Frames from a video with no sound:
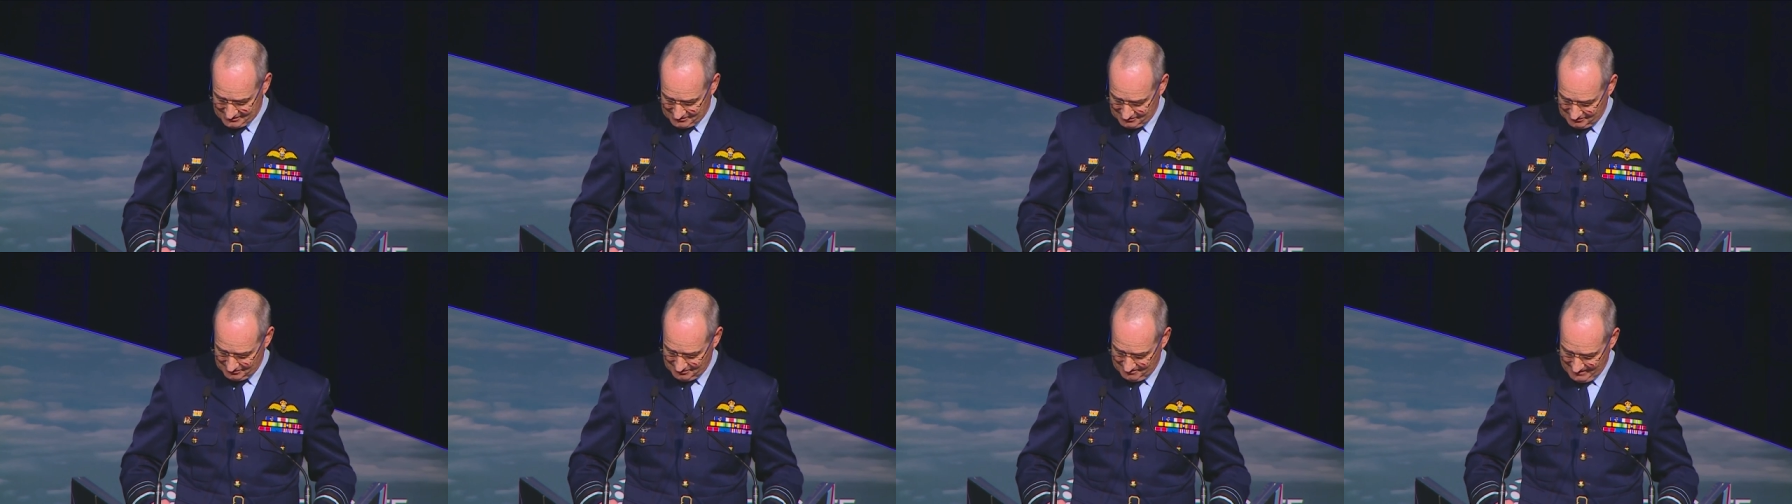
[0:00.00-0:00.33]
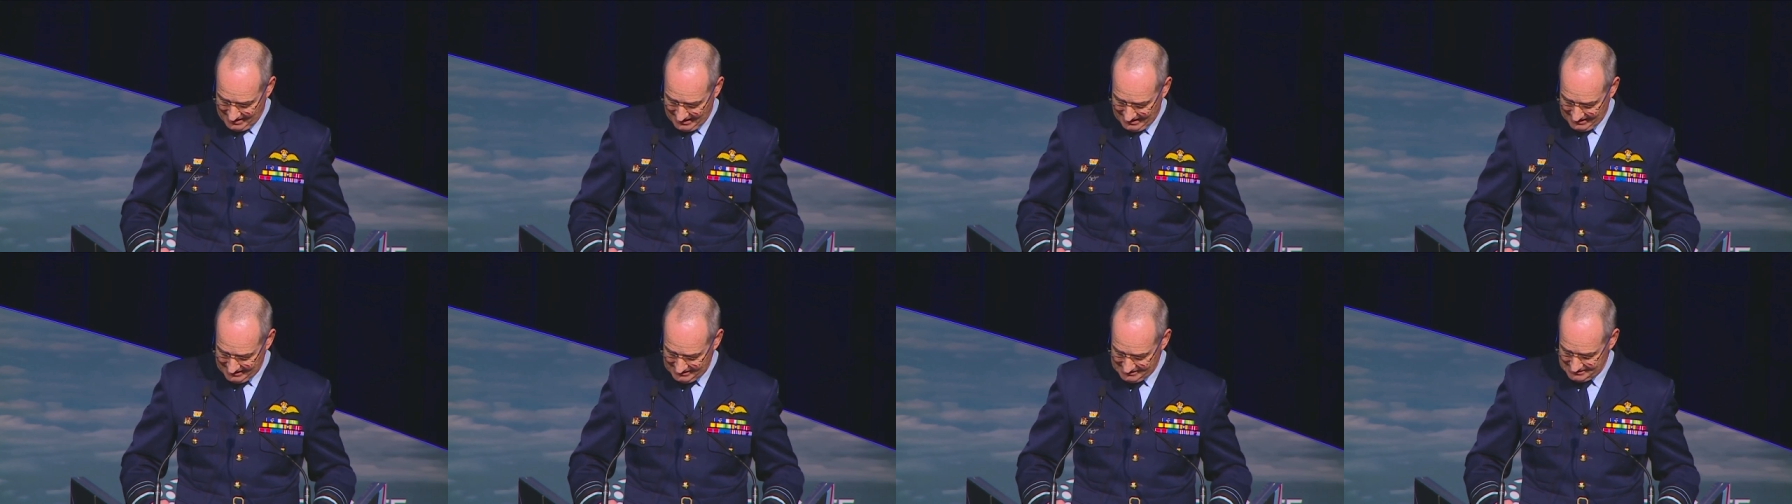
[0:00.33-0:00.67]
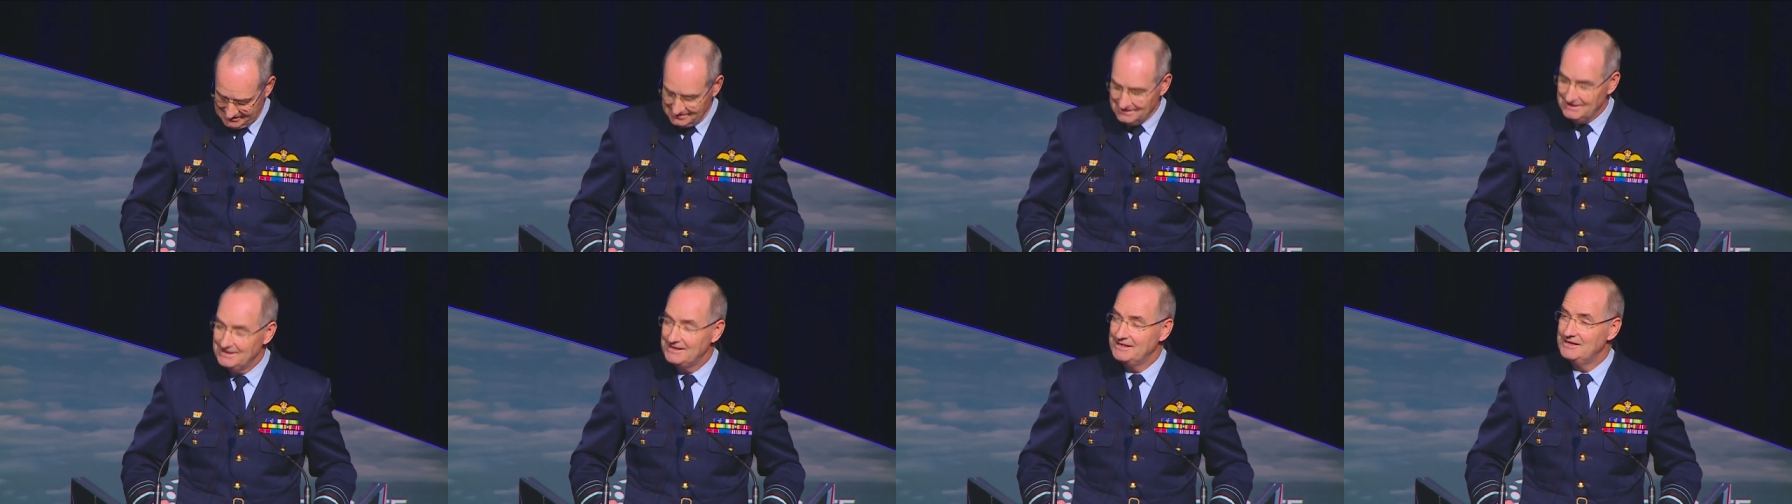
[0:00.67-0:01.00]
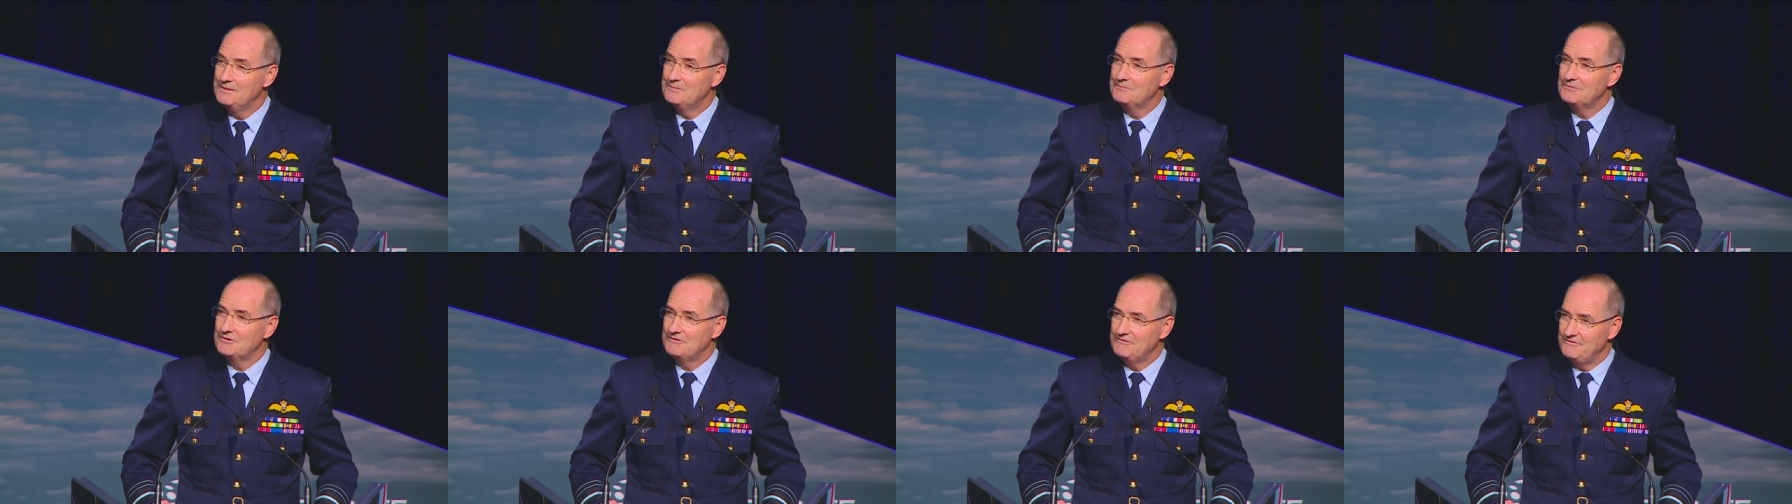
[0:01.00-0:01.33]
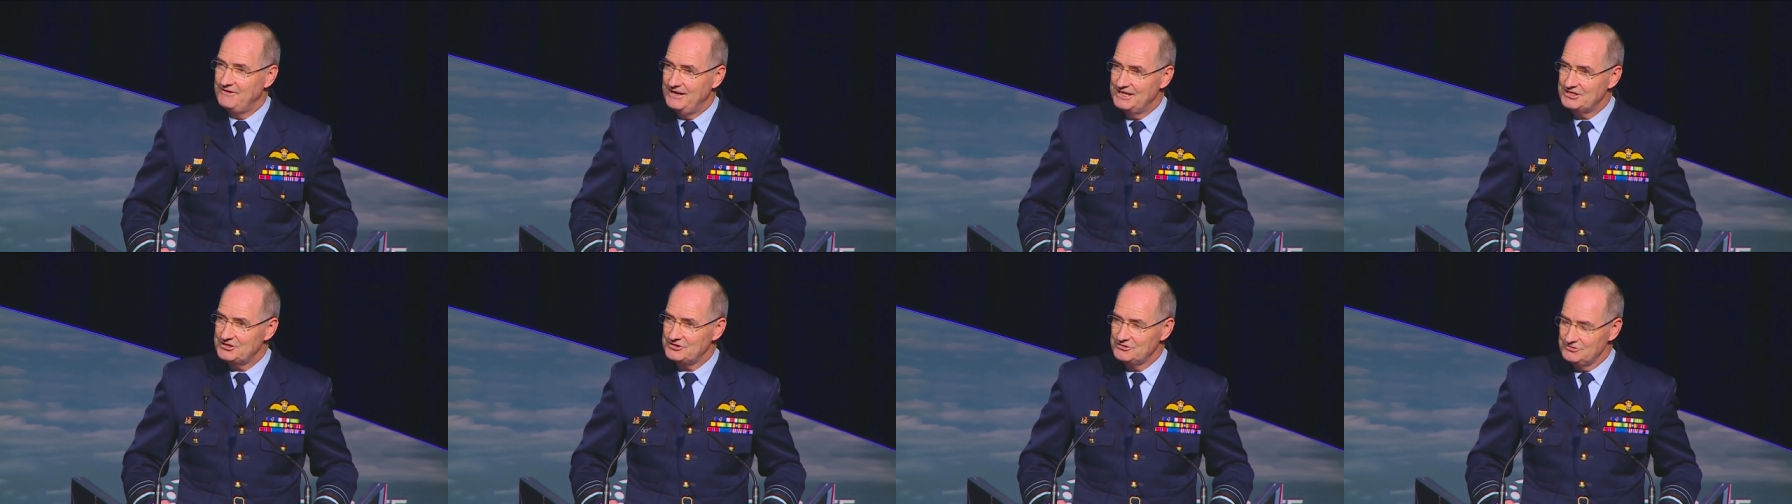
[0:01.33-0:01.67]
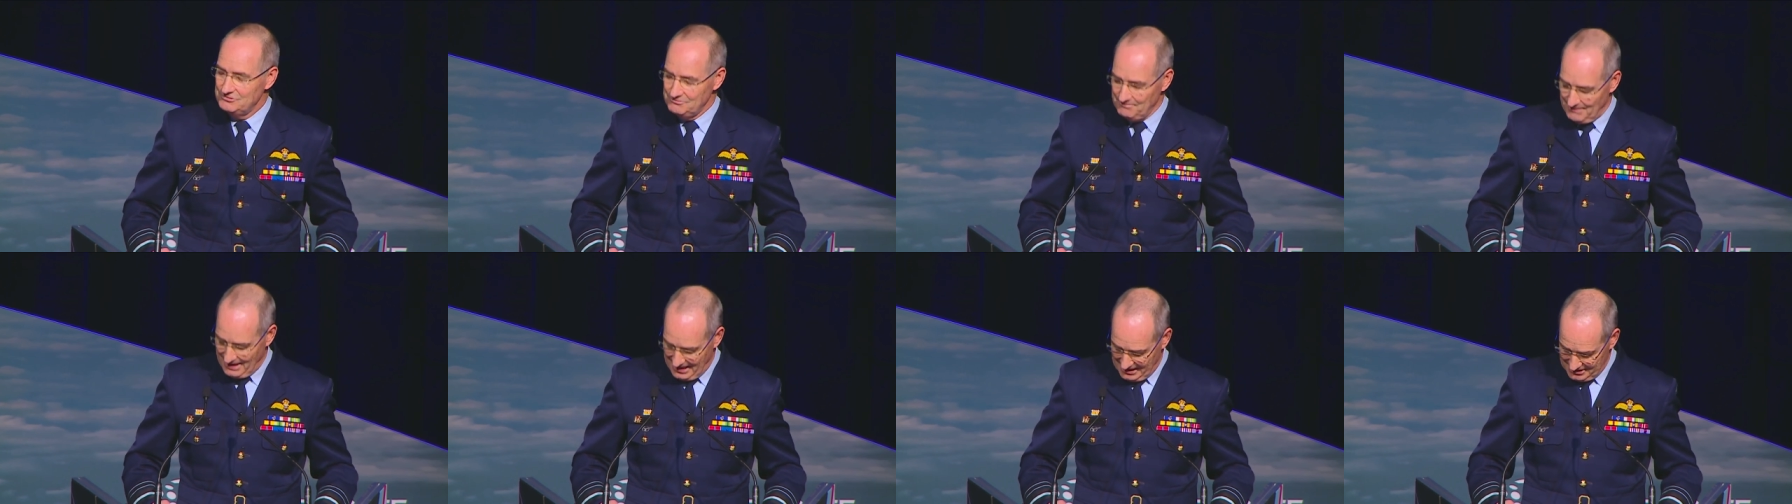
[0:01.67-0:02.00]
domains, professional
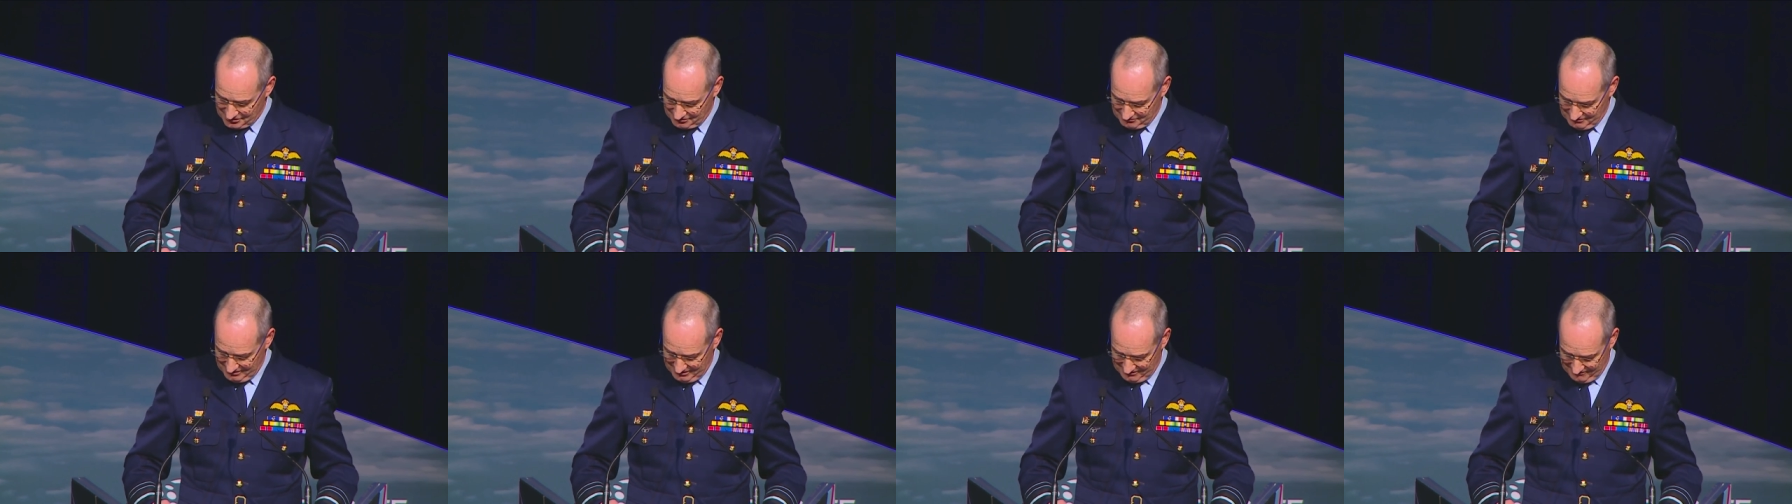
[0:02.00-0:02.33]
mastery of